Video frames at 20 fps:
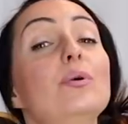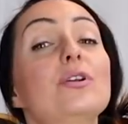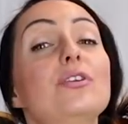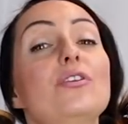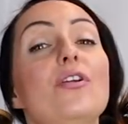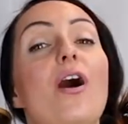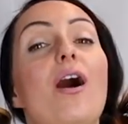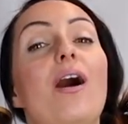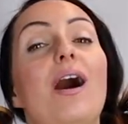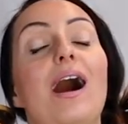would
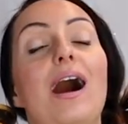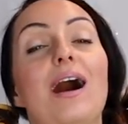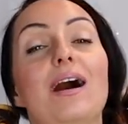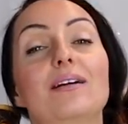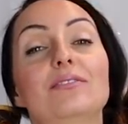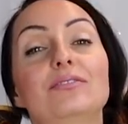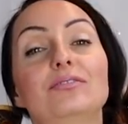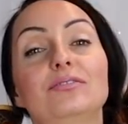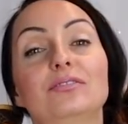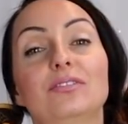not
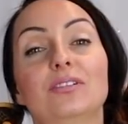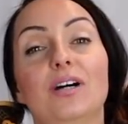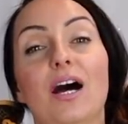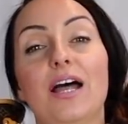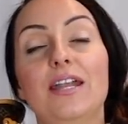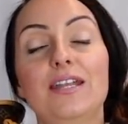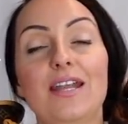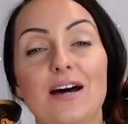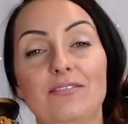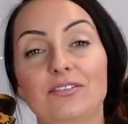have
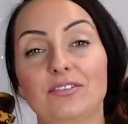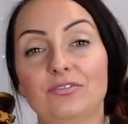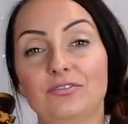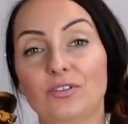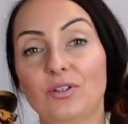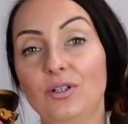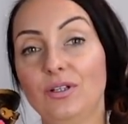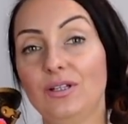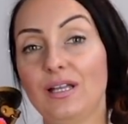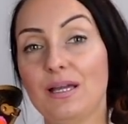a
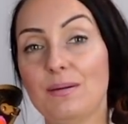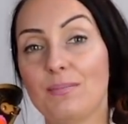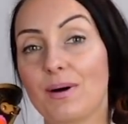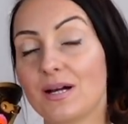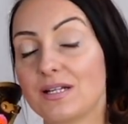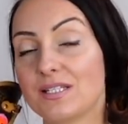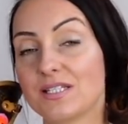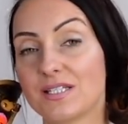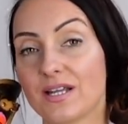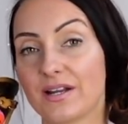Neverfull in
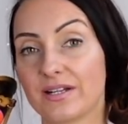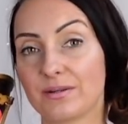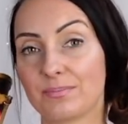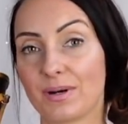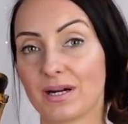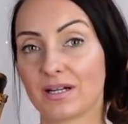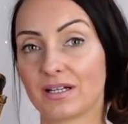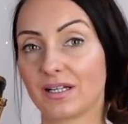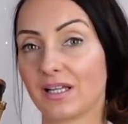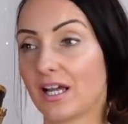my designer
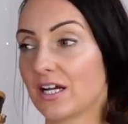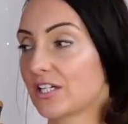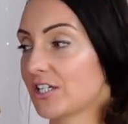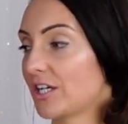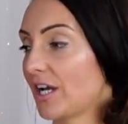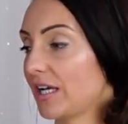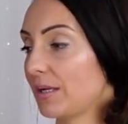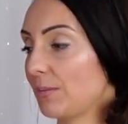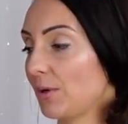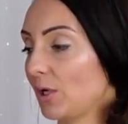bag
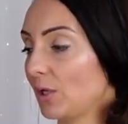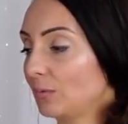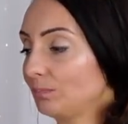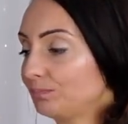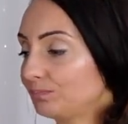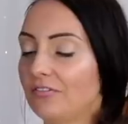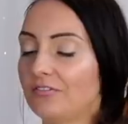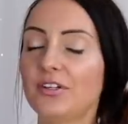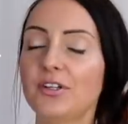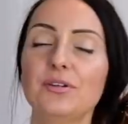collection anymore.
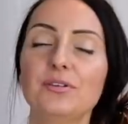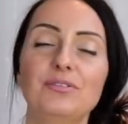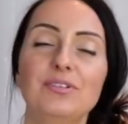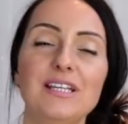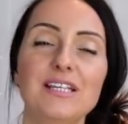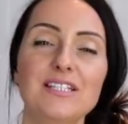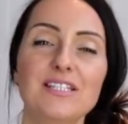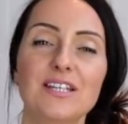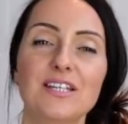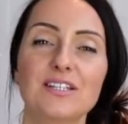A few
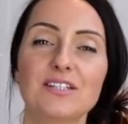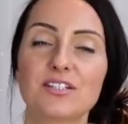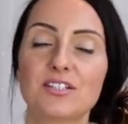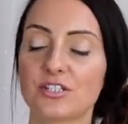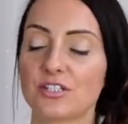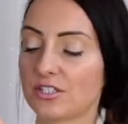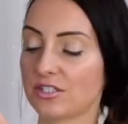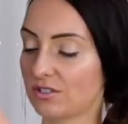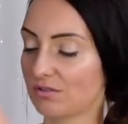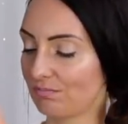reasons,
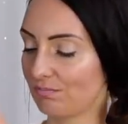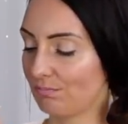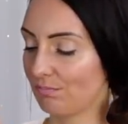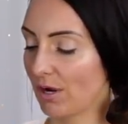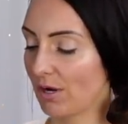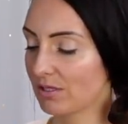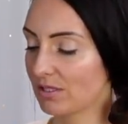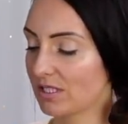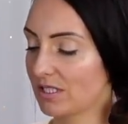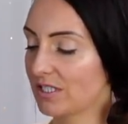just
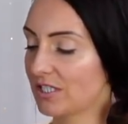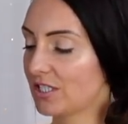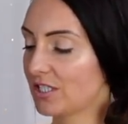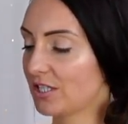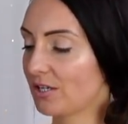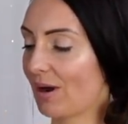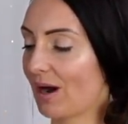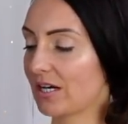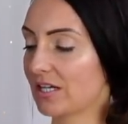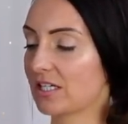mostly to
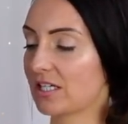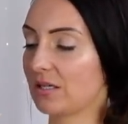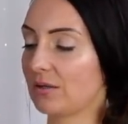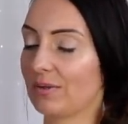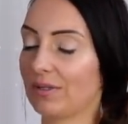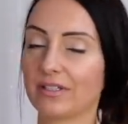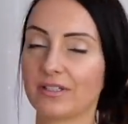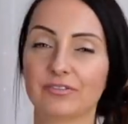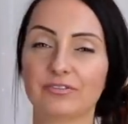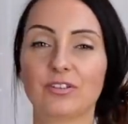do actually
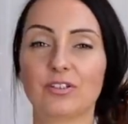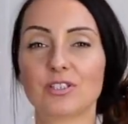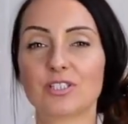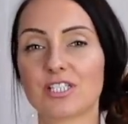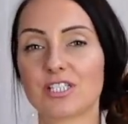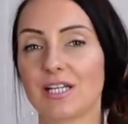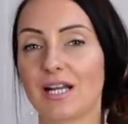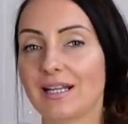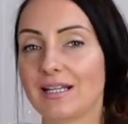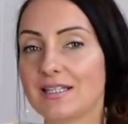with the
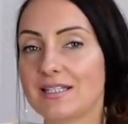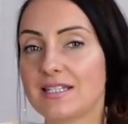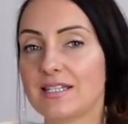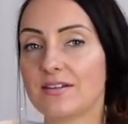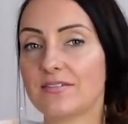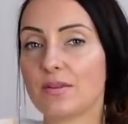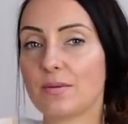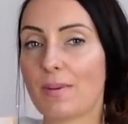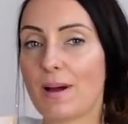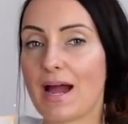
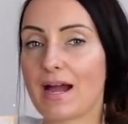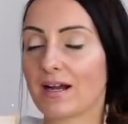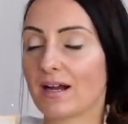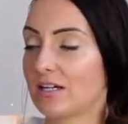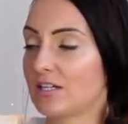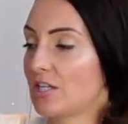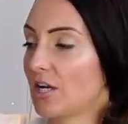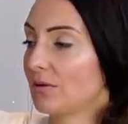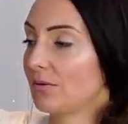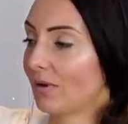functionality of the bag
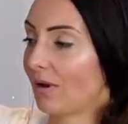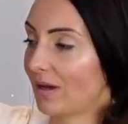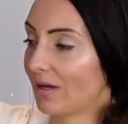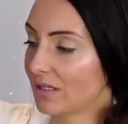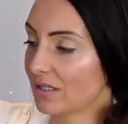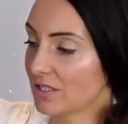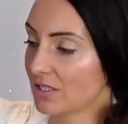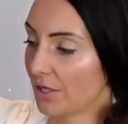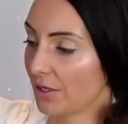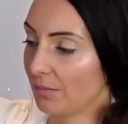I don't
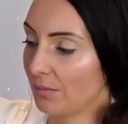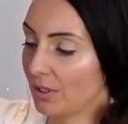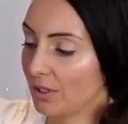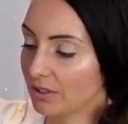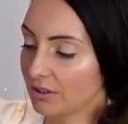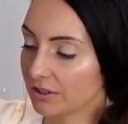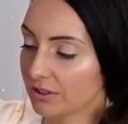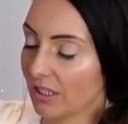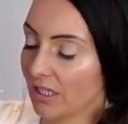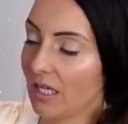like so
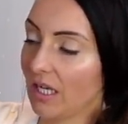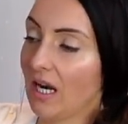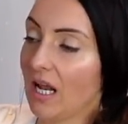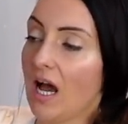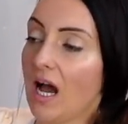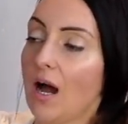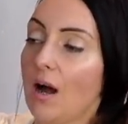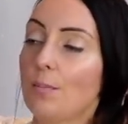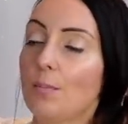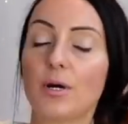much.
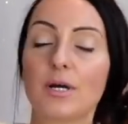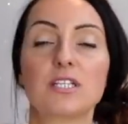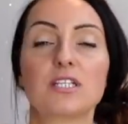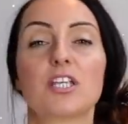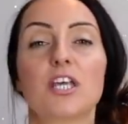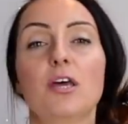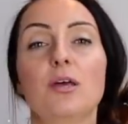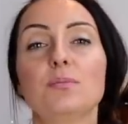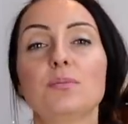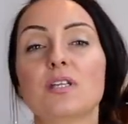But in
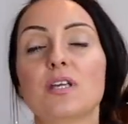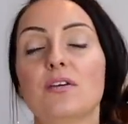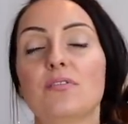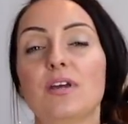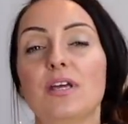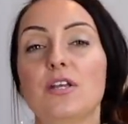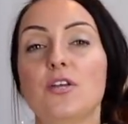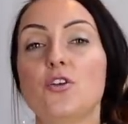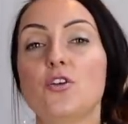terms of it